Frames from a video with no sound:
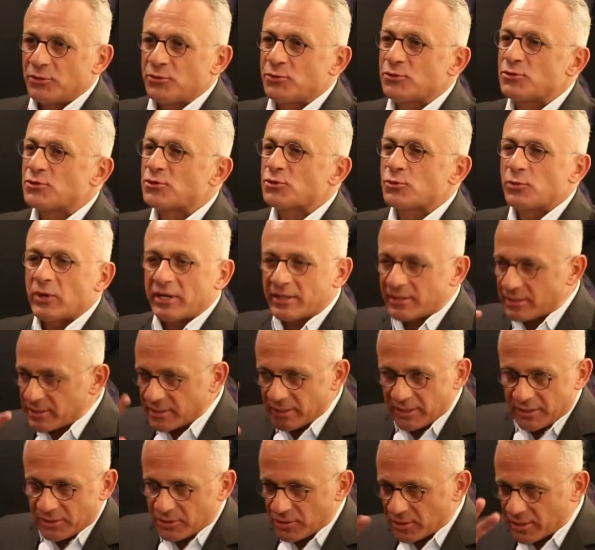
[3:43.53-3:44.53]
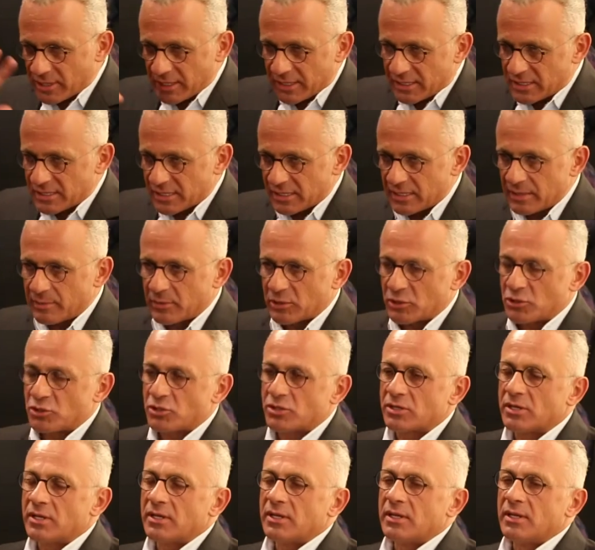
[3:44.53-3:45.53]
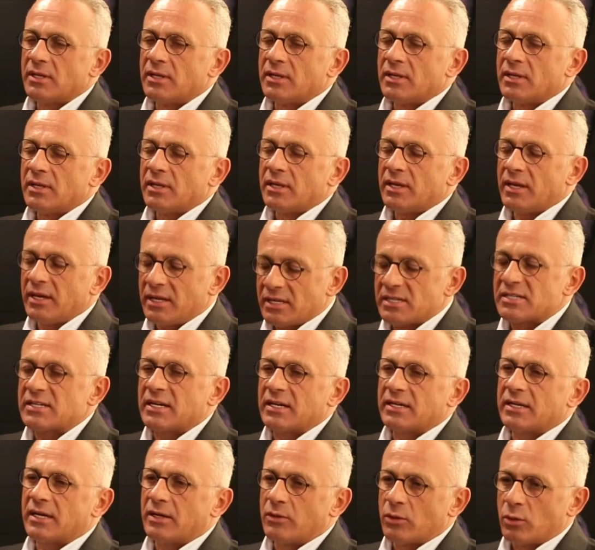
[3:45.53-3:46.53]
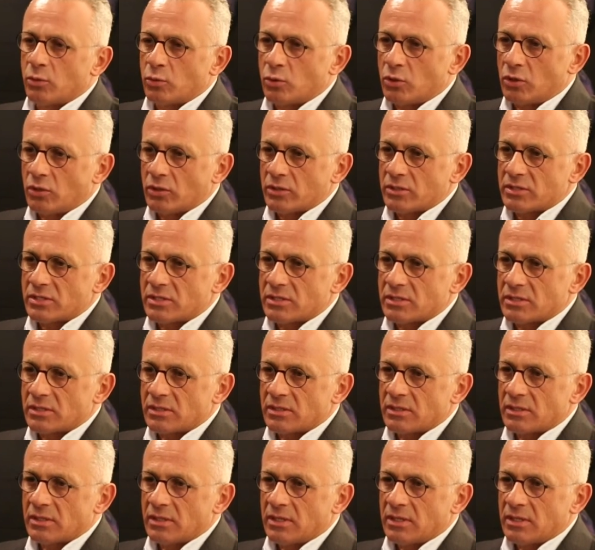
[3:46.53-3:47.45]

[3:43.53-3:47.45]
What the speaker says: to sweat into, it's an image, inside our walls.